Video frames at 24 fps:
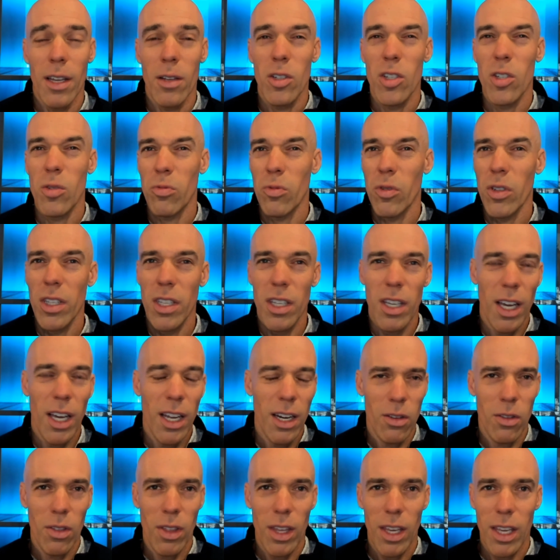And just really
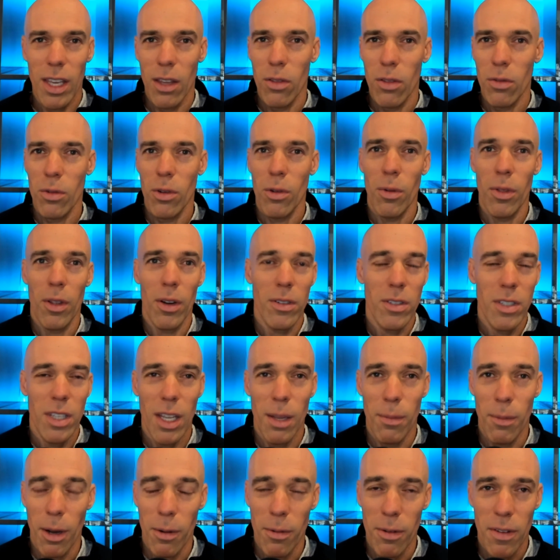kind of thinking through with our team.